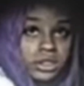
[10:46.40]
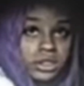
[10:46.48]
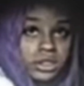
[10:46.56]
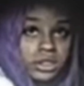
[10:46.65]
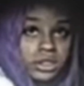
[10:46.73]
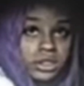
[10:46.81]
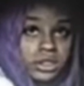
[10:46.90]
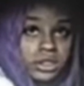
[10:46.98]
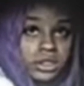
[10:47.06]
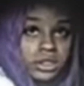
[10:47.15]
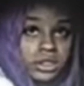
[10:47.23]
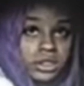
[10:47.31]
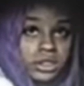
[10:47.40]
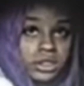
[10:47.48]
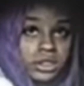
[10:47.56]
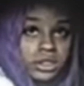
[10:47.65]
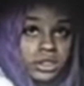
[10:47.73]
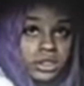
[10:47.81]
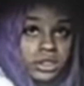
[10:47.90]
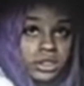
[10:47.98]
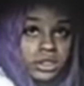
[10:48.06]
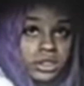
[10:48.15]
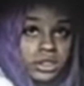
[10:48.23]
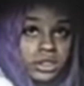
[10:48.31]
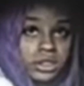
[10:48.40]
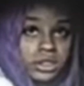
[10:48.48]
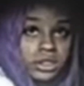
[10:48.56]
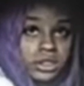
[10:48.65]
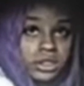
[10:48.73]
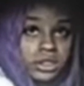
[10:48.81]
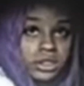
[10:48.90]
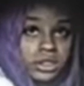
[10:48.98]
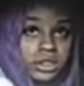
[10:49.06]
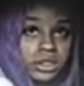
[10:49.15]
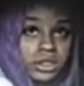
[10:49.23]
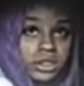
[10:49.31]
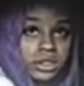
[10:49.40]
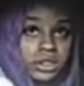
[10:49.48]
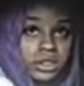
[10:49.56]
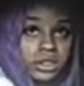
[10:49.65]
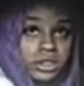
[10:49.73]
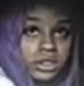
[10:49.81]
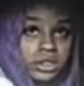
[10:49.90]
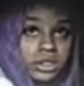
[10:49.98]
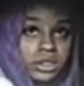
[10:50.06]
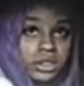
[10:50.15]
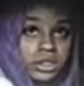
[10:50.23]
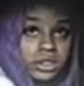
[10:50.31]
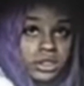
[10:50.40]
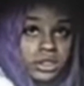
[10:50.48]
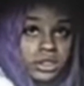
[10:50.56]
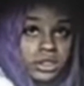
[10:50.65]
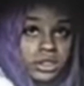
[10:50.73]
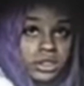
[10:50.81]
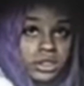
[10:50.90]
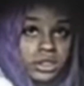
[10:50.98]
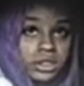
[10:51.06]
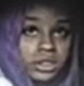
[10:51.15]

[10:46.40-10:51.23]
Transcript: No words are spoken by the person on screen.